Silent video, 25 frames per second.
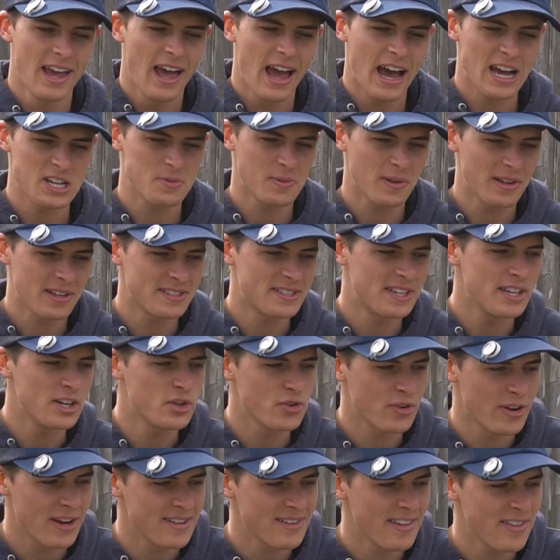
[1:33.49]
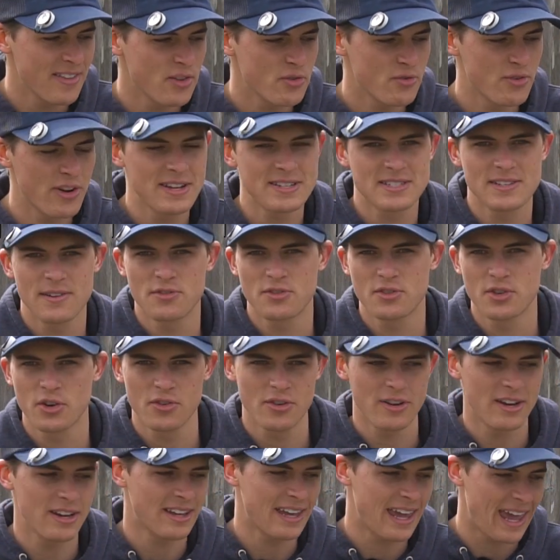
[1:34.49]
as well as decreasing the risk of
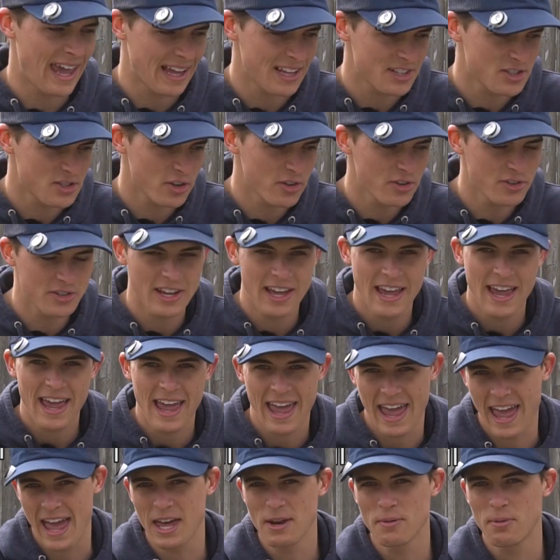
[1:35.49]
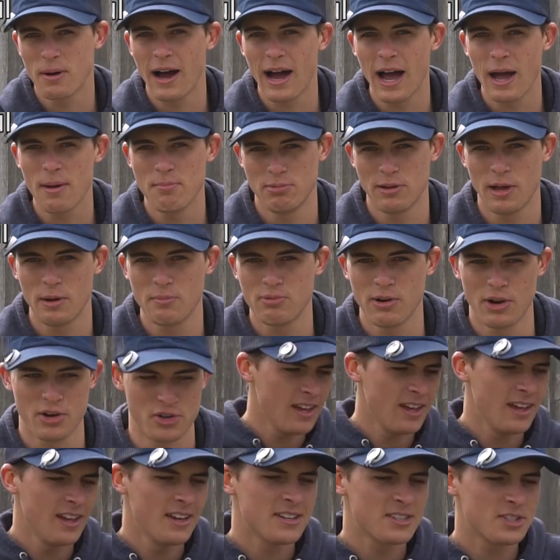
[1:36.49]
certain cancers and high blood pressure.